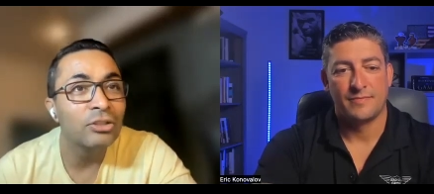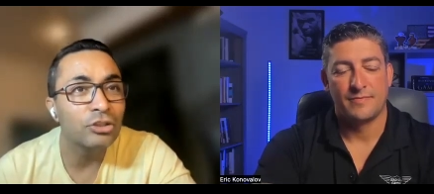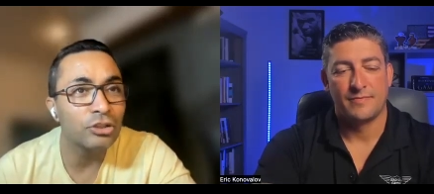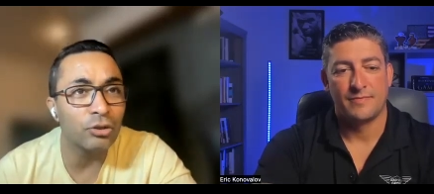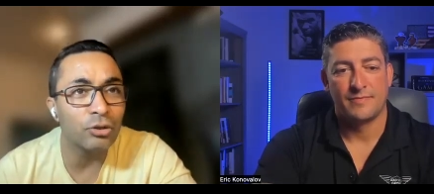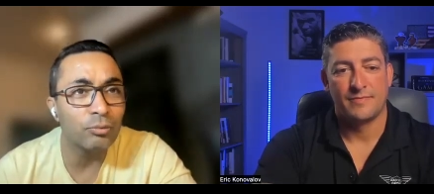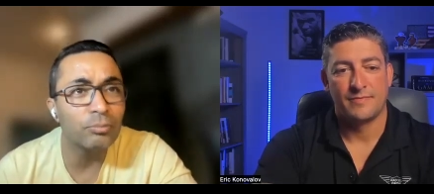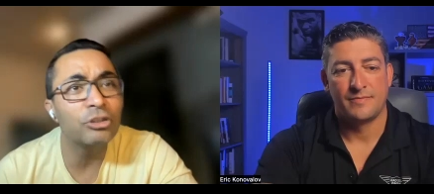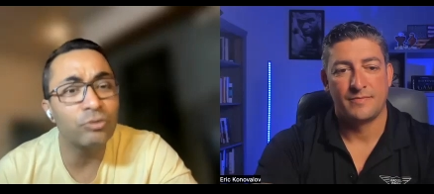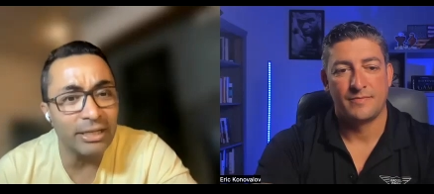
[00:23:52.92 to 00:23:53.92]
Speaker 1: so
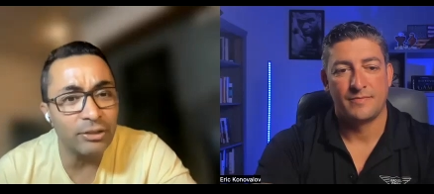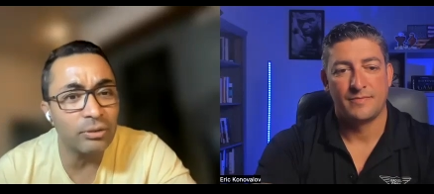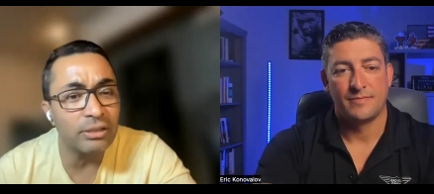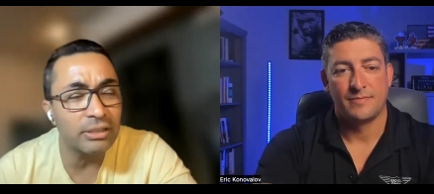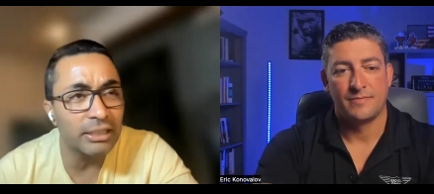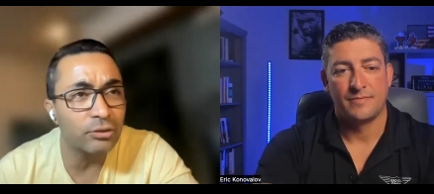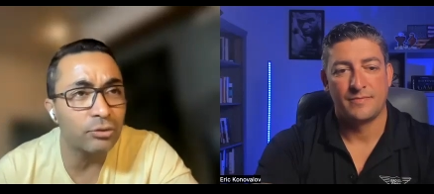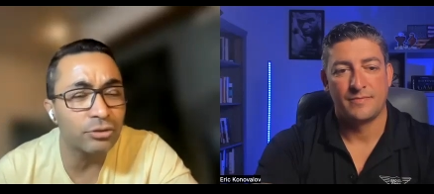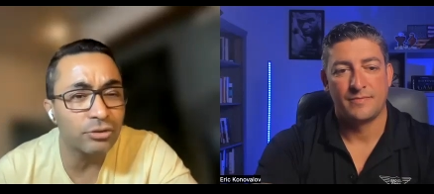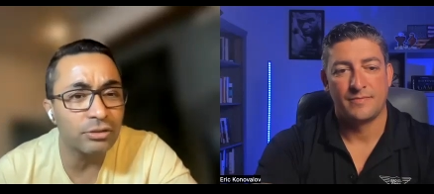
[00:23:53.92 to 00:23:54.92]
we try to contain
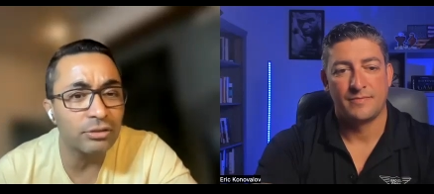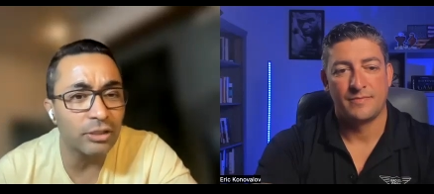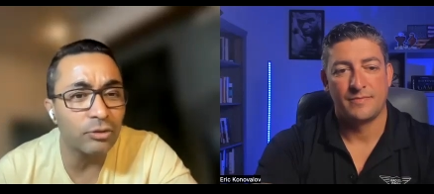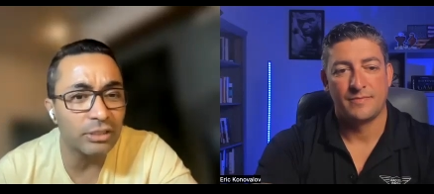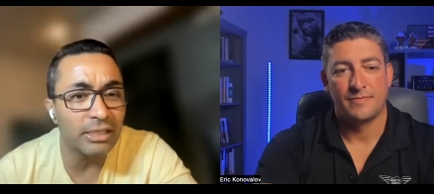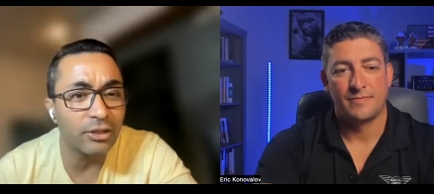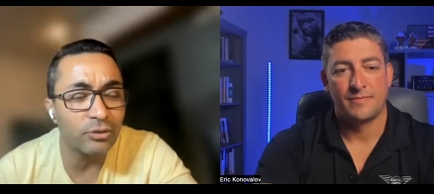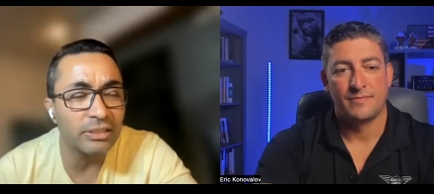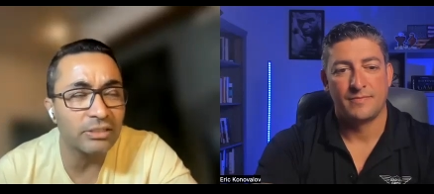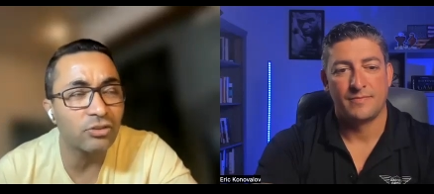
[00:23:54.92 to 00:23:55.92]
those you know
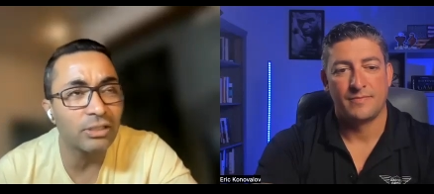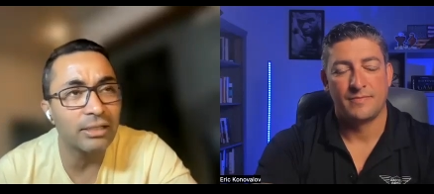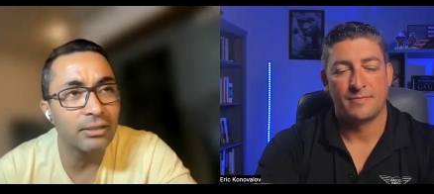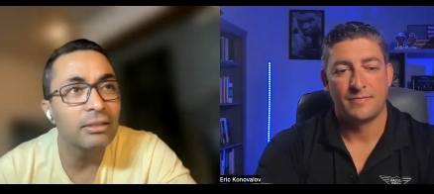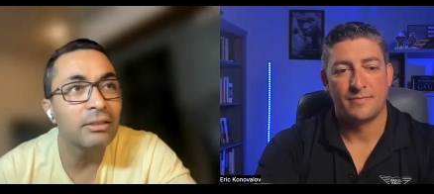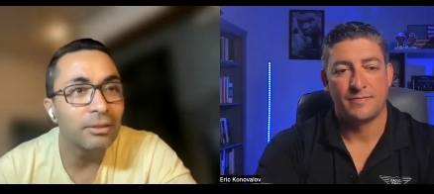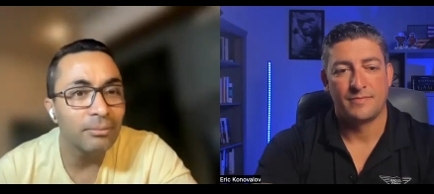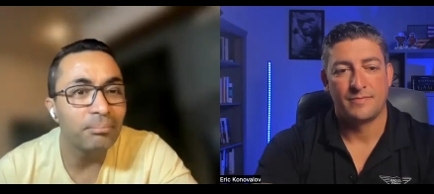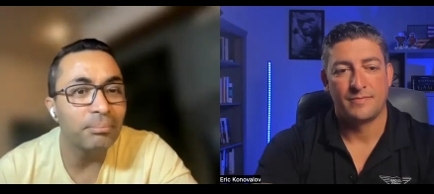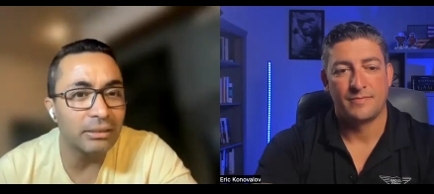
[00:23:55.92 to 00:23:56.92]
scenarios as i said
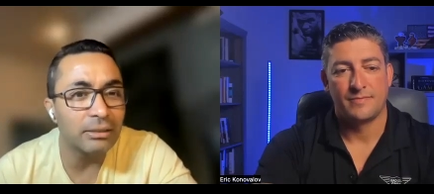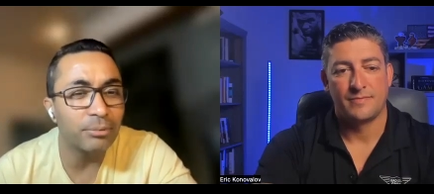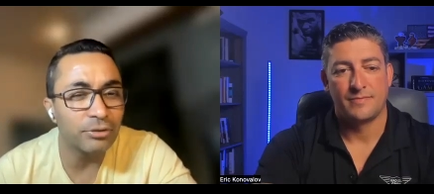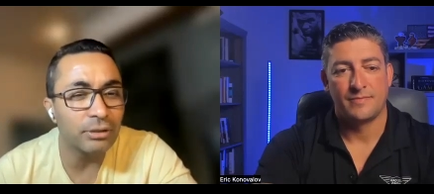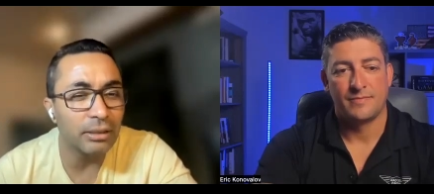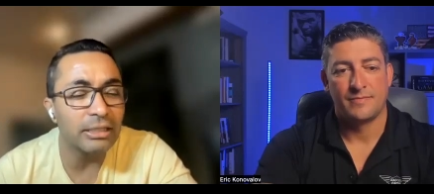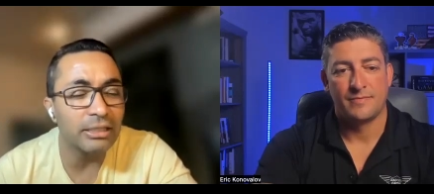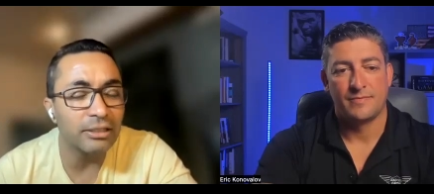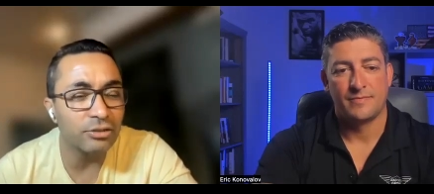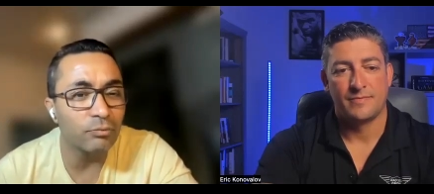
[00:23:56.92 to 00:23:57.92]
but the personality
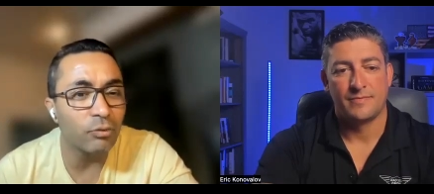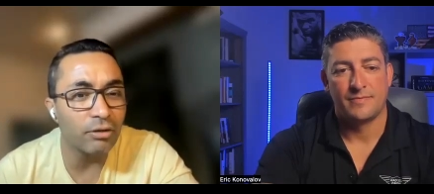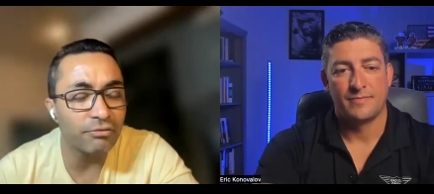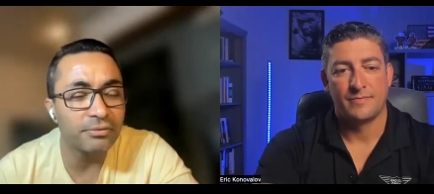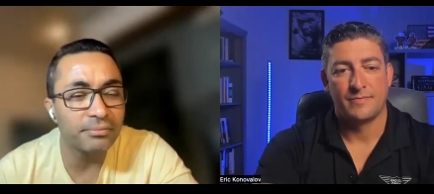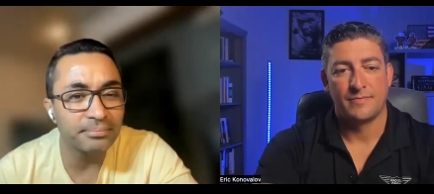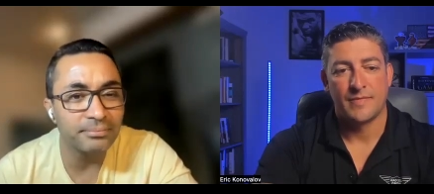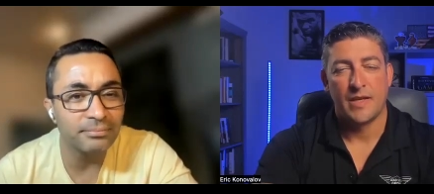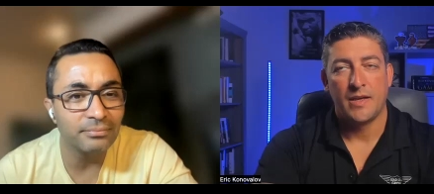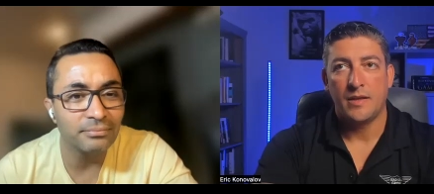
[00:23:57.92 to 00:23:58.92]
does evolve
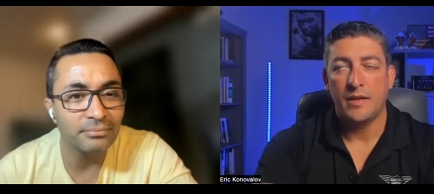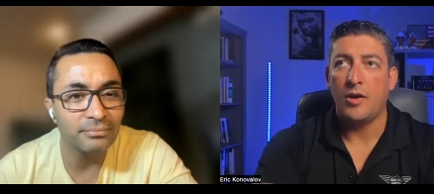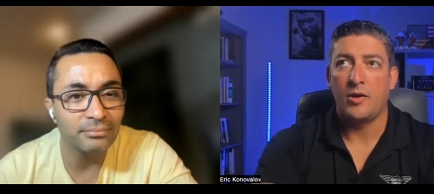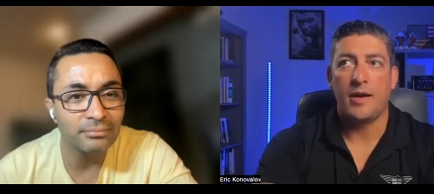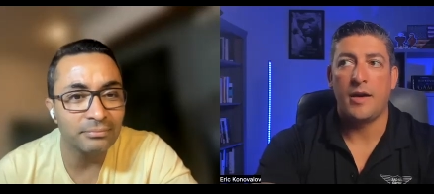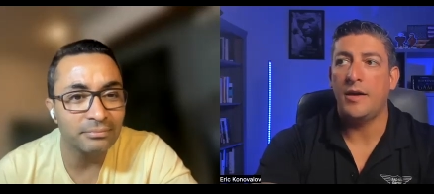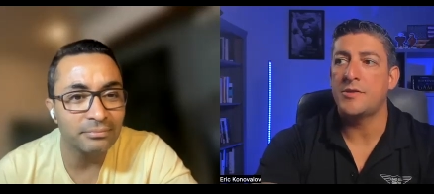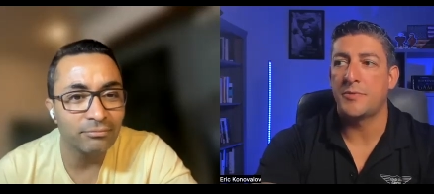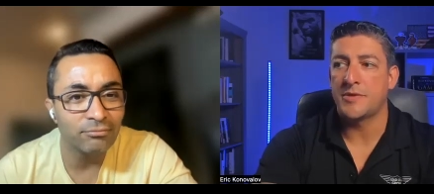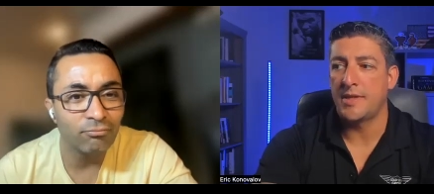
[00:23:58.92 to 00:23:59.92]
Speaker 2: yeah
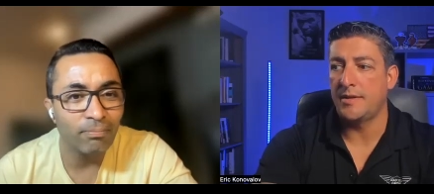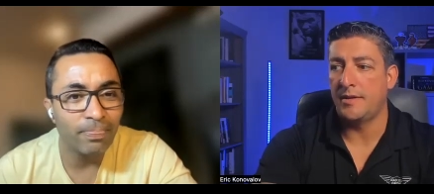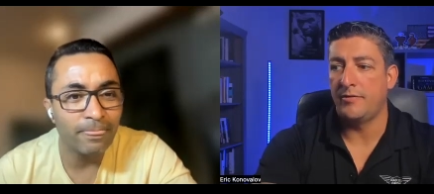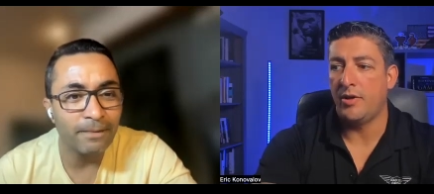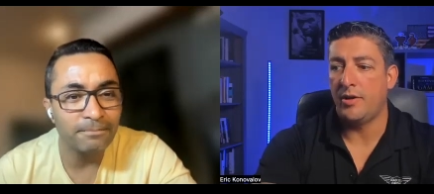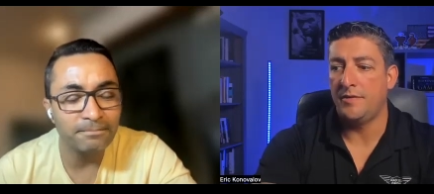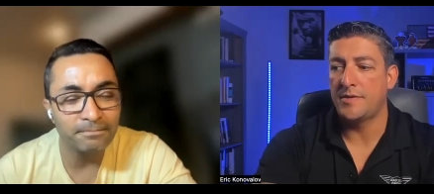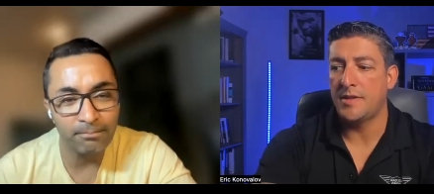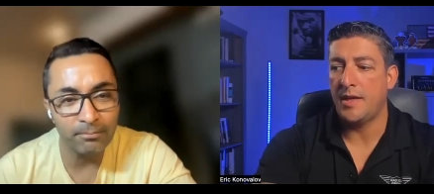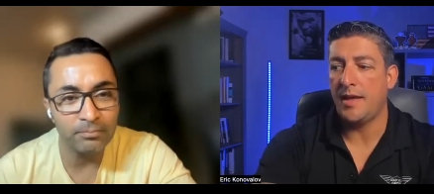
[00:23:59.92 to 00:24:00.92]
100% it
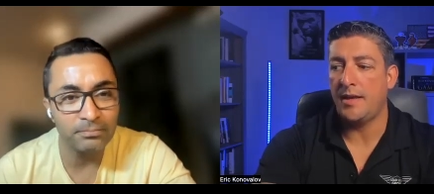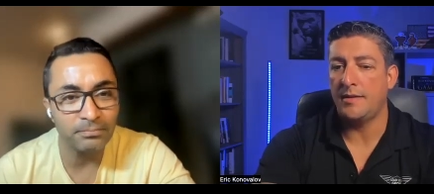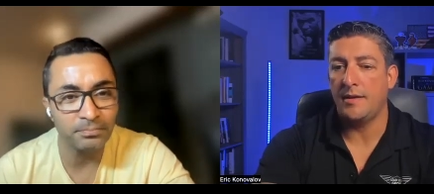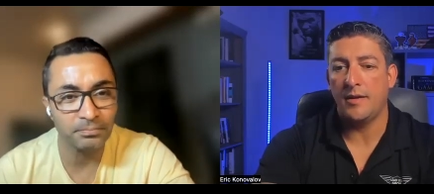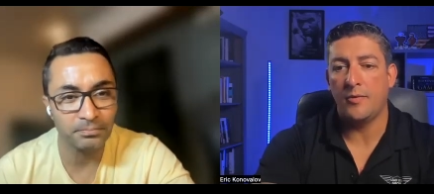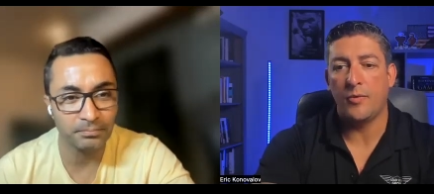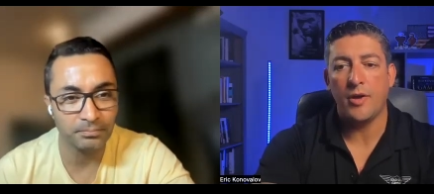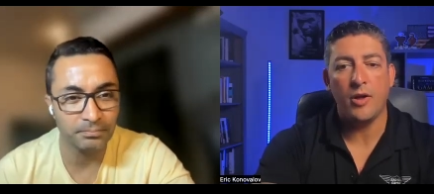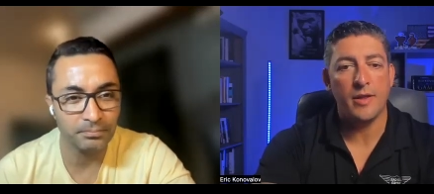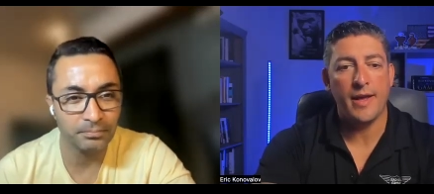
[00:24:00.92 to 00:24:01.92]
evolves and
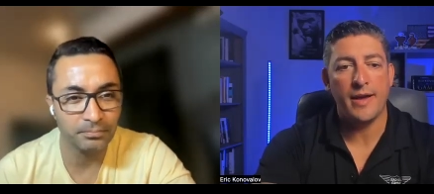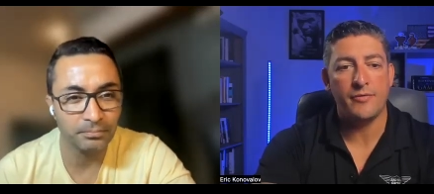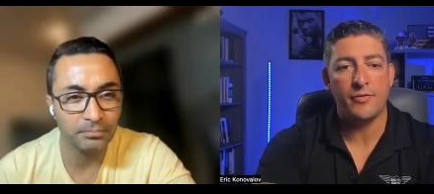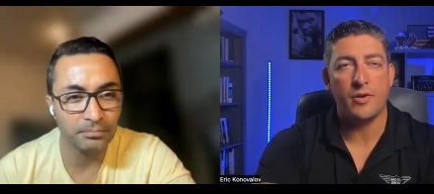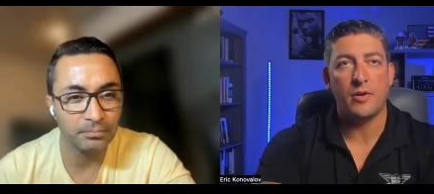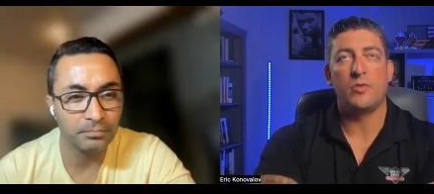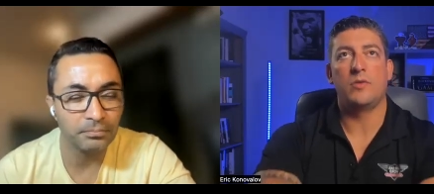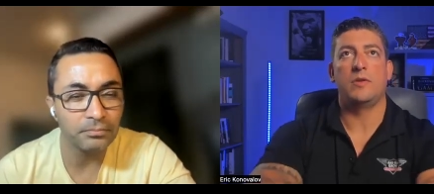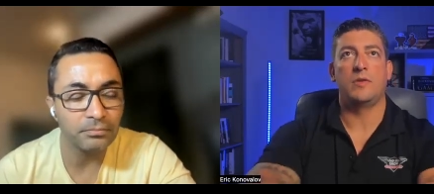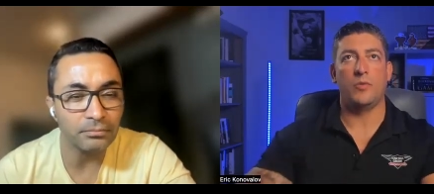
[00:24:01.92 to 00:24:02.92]
we all have
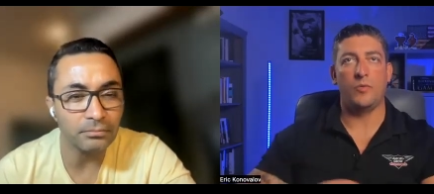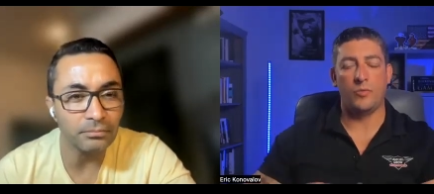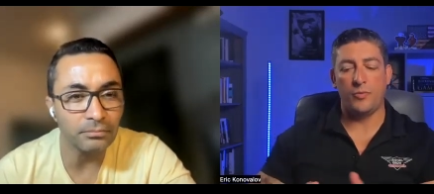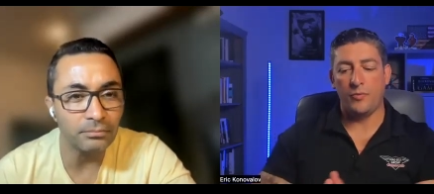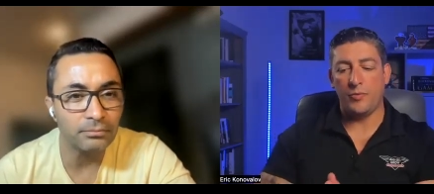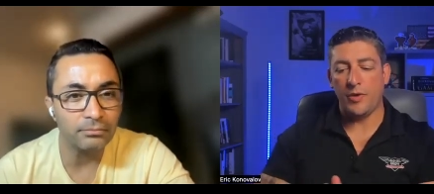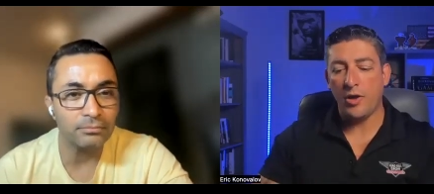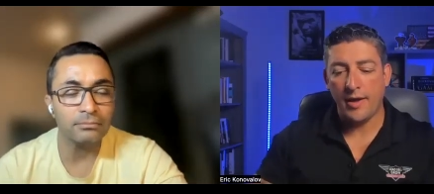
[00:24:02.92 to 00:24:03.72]
we all